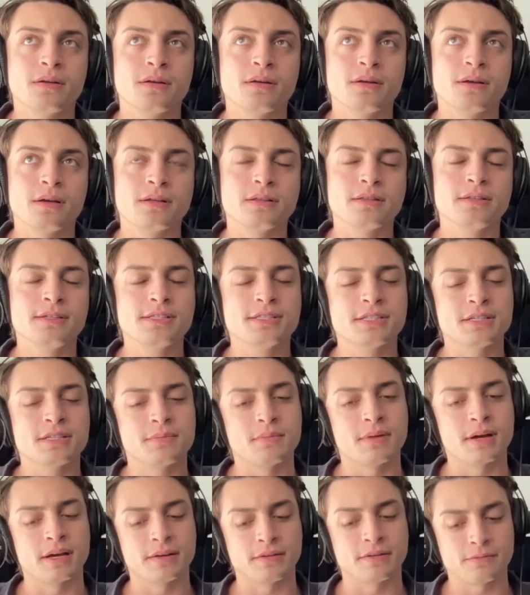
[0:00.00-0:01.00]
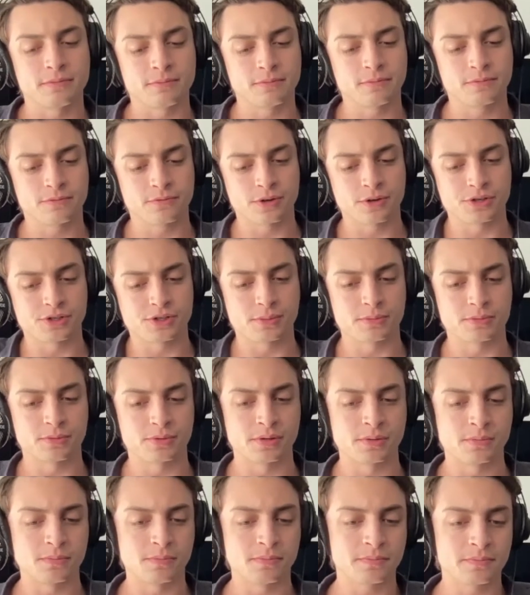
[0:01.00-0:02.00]
at least in my friendship
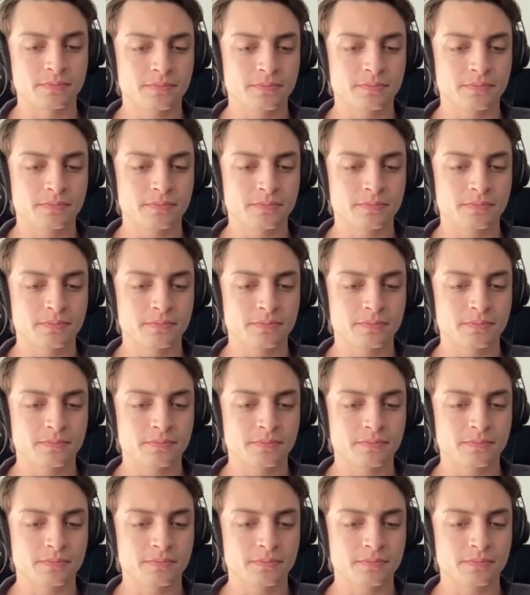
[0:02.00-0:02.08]
group,